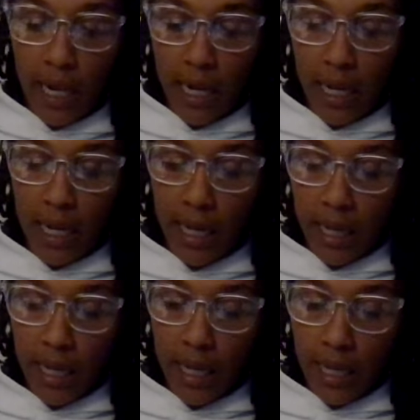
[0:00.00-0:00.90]

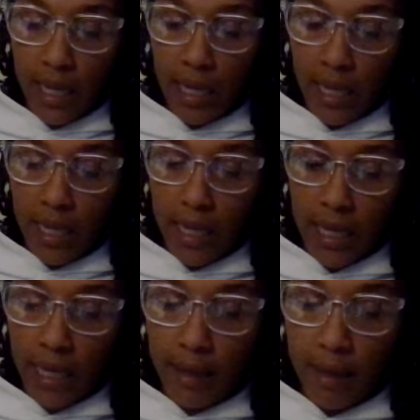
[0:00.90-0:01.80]

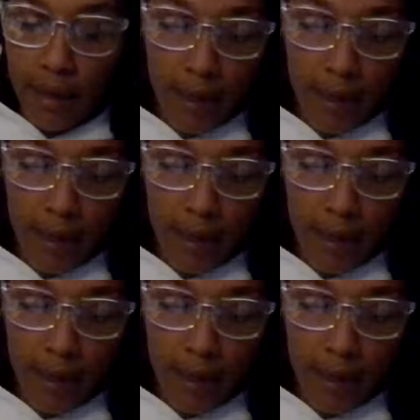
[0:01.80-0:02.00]
No one is speaking in this clip.